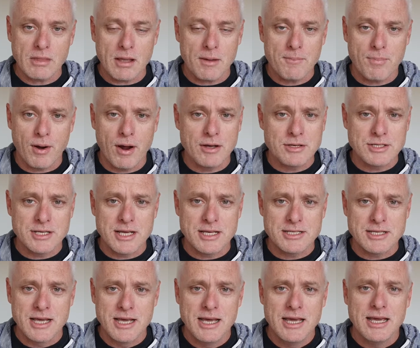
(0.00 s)

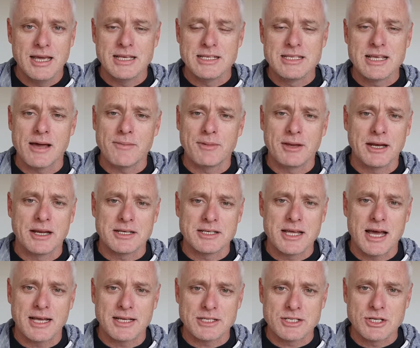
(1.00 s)
process is something that
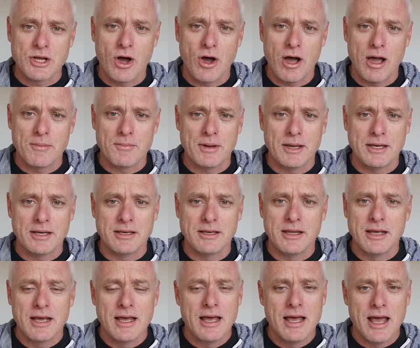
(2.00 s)
takes
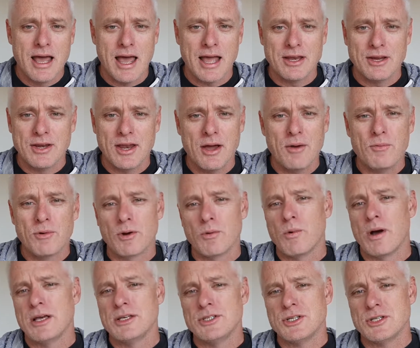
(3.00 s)
time, and you don't want to
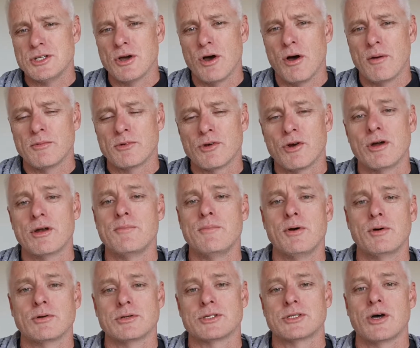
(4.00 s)
waste your time trying to
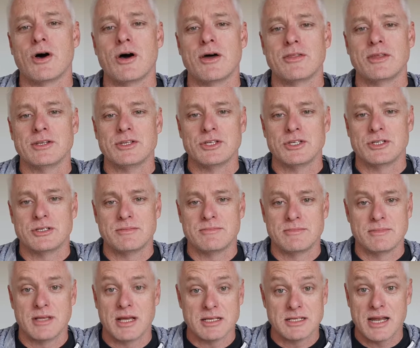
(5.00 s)
build a site that
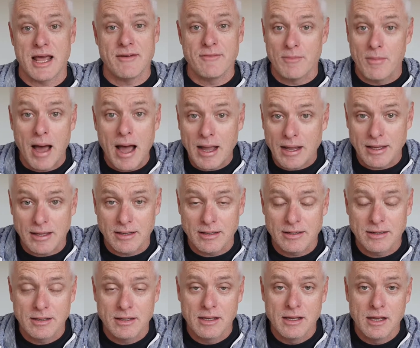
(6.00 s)
just doesn't have a market.
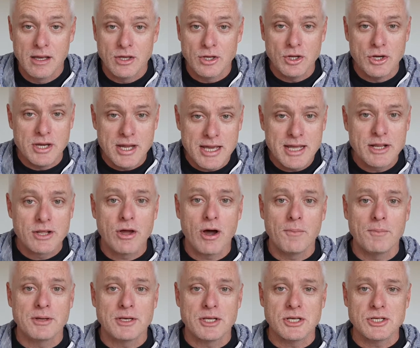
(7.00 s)
You need
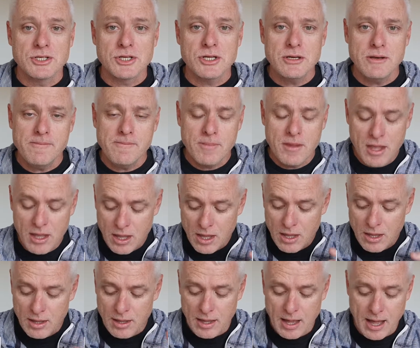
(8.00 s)
competition
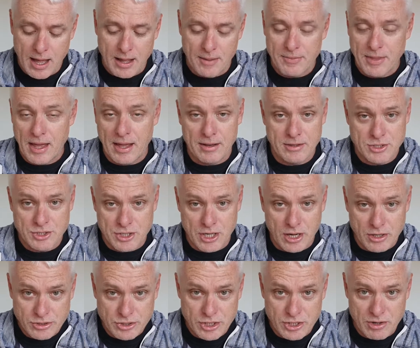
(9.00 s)
that
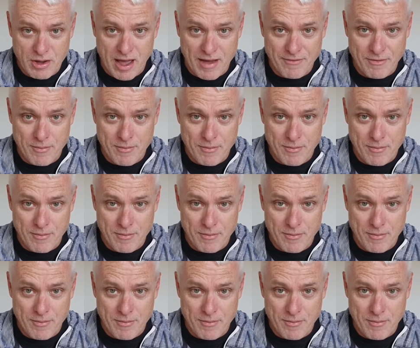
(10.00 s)
shows that you have a